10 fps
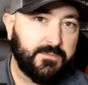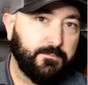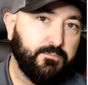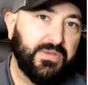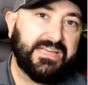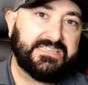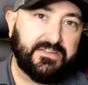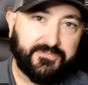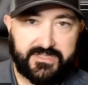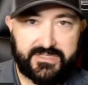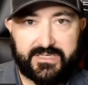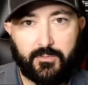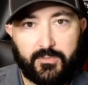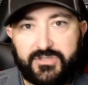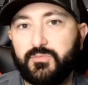Big difference
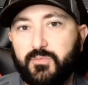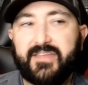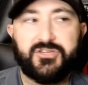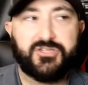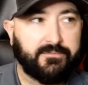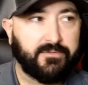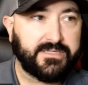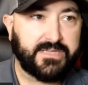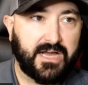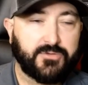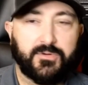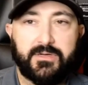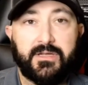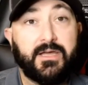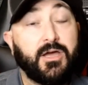here, which is why the Chevron
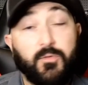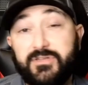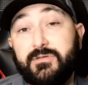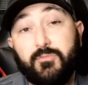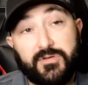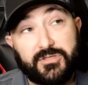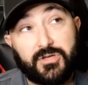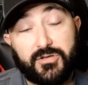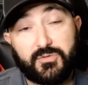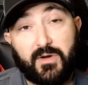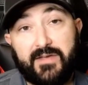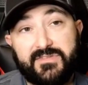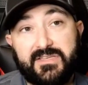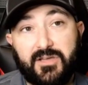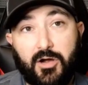doctrine, which is also why you've
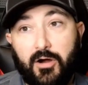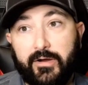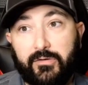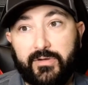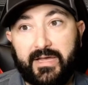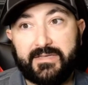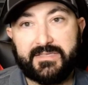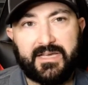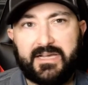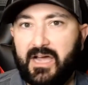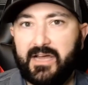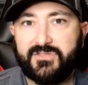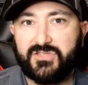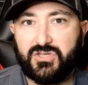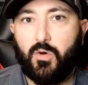seen the Cargill case get kind of
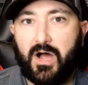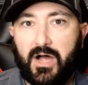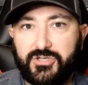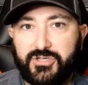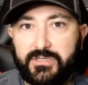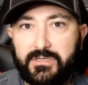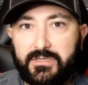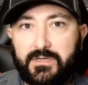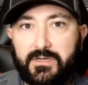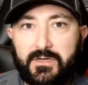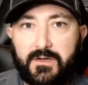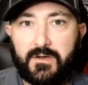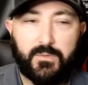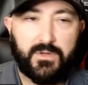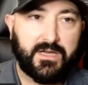squashed,
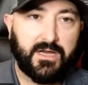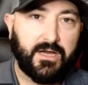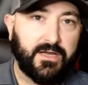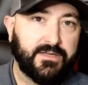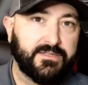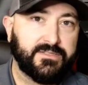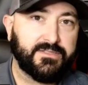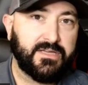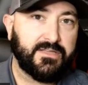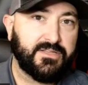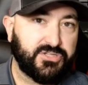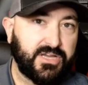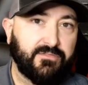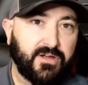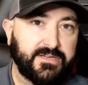because the
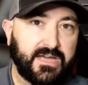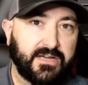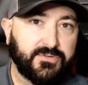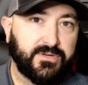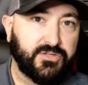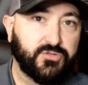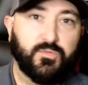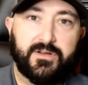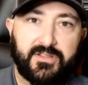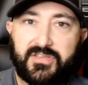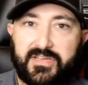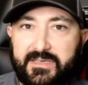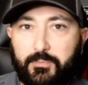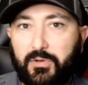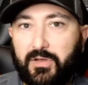Chevron doctrine is one of the things
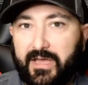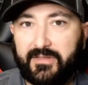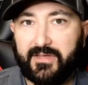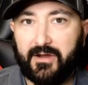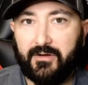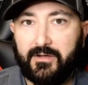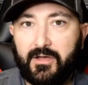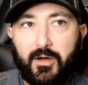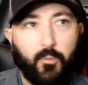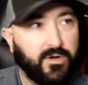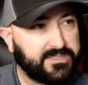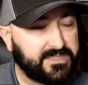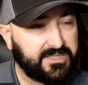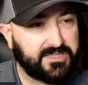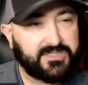at play there. Once
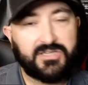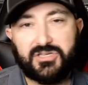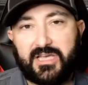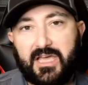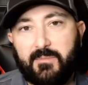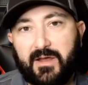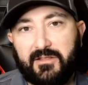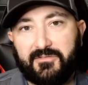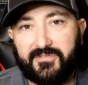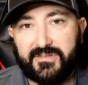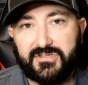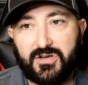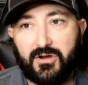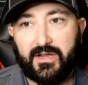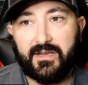the decision came out of the Fifth
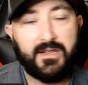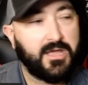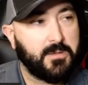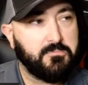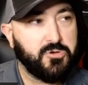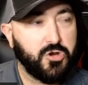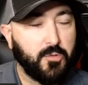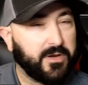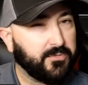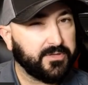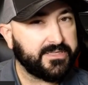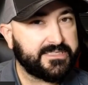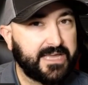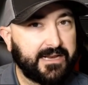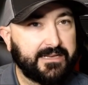Circuit, nobody really
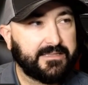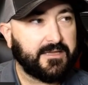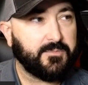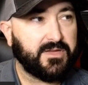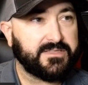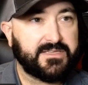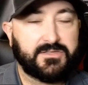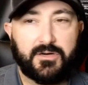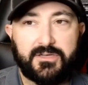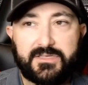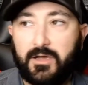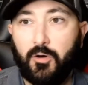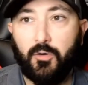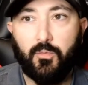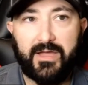said anything because they started to say,
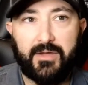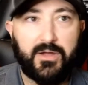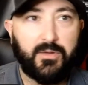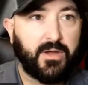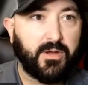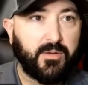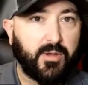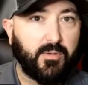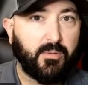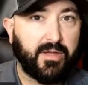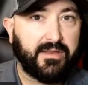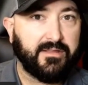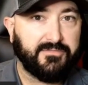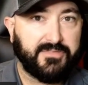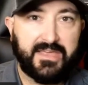oh, wait.
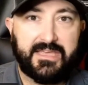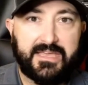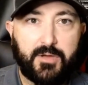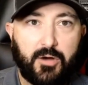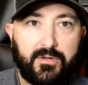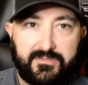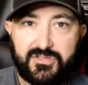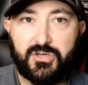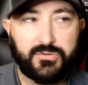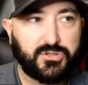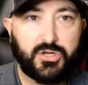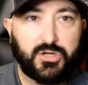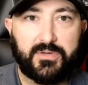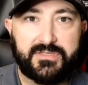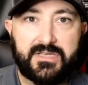If they keep going, this goes to
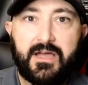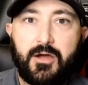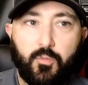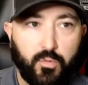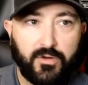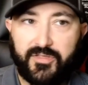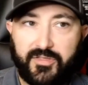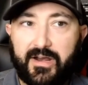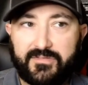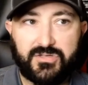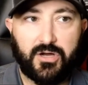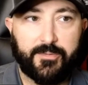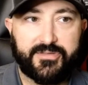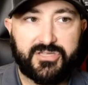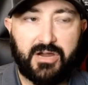SCOTUS, they're going to have to talk
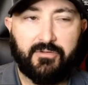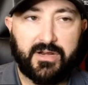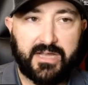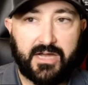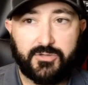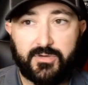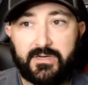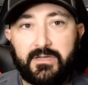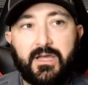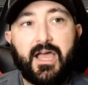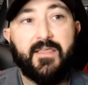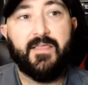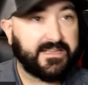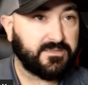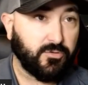about the Chevron doctrine and
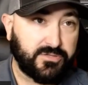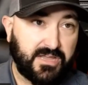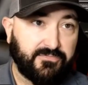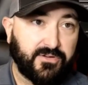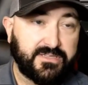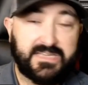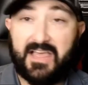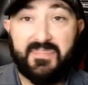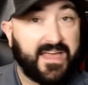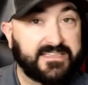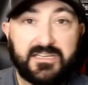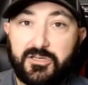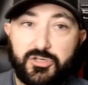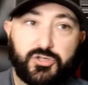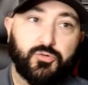that, or deference, and that's going to
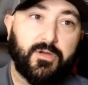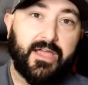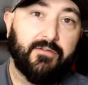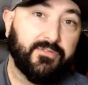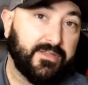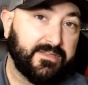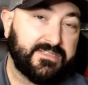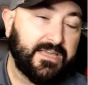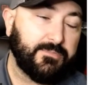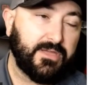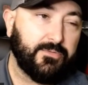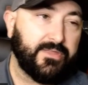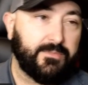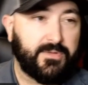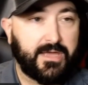destroy everything. Same thing with
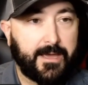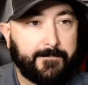the EPA.